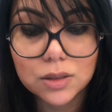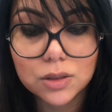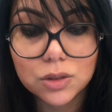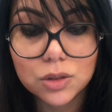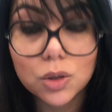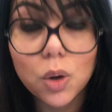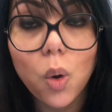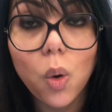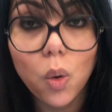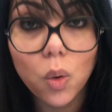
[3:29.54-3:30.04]

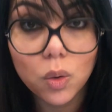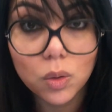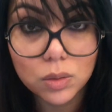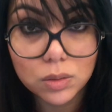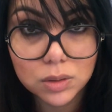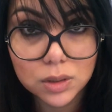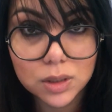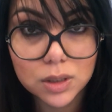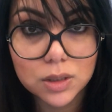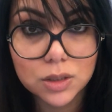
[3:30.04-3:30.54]

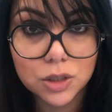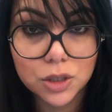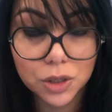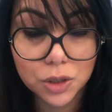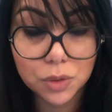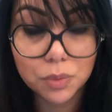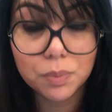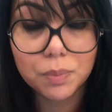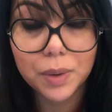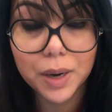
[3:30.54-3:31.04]
told to
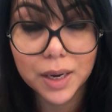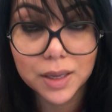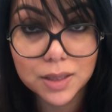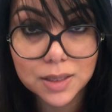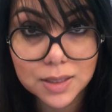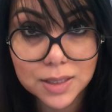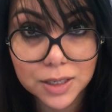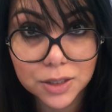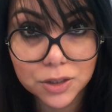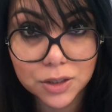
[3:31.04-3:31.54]
you by the
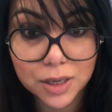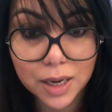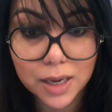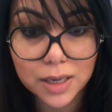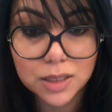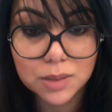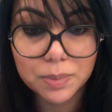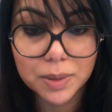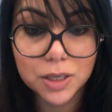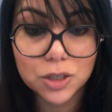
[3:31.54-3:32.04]

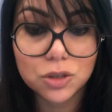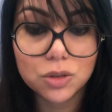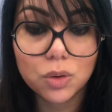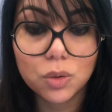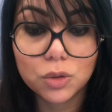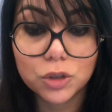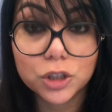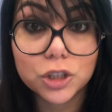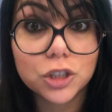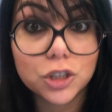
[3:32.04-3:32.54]
standardized patient
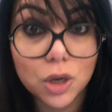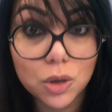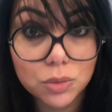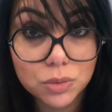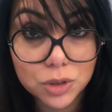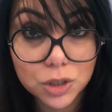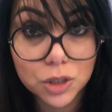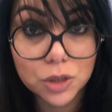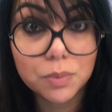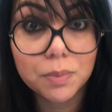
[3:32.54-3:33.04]
or
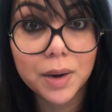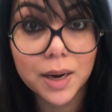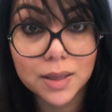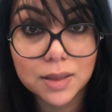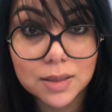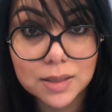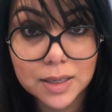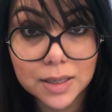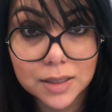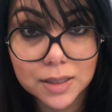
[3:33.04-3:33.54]
shown to you by
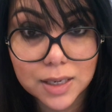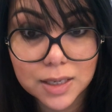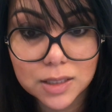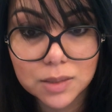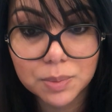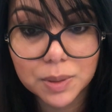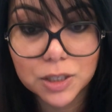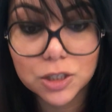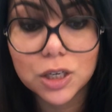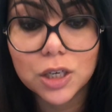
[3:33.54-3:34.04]
the
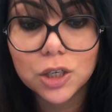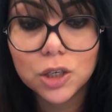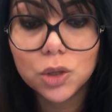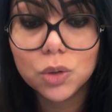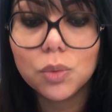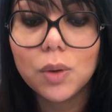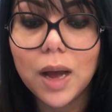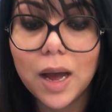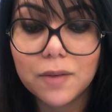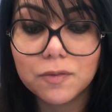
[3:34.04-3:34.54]
standardized patient. And
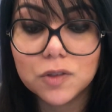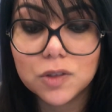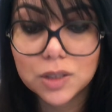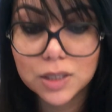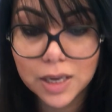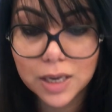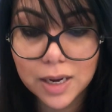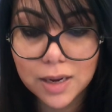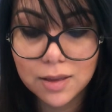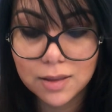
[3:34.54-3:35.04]
you have to
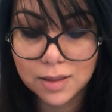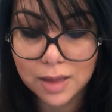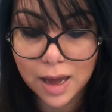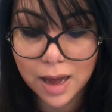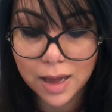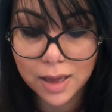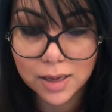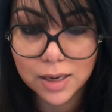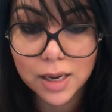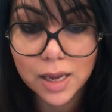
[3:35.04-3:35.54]
take
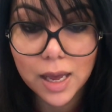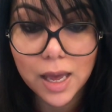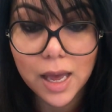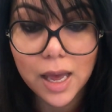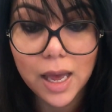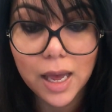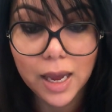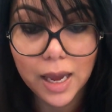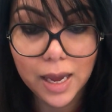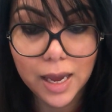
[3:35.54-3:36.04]
that
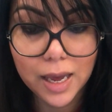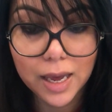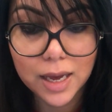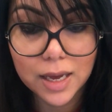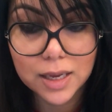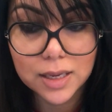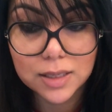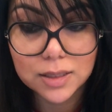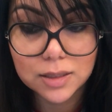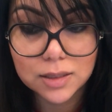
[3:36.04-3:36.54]

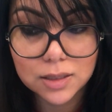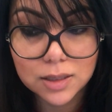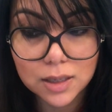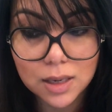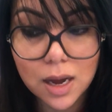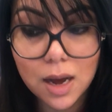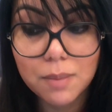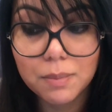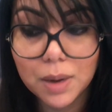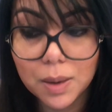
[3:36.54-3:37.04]
and
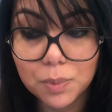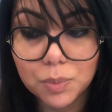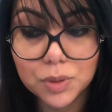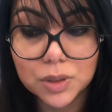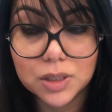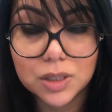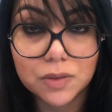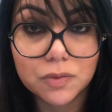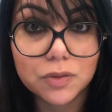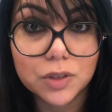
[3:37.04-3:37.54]
come up
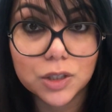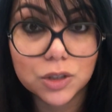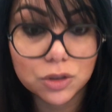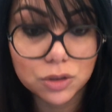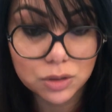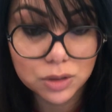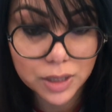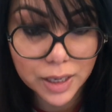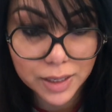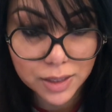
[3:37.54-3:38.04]
with
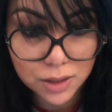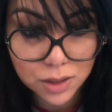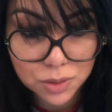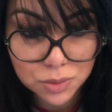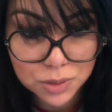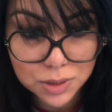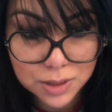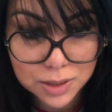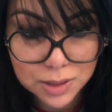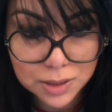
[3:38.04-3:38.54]
differential
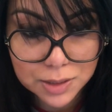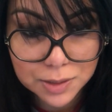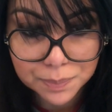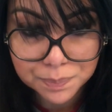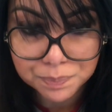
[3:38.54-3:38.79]
diagnosis.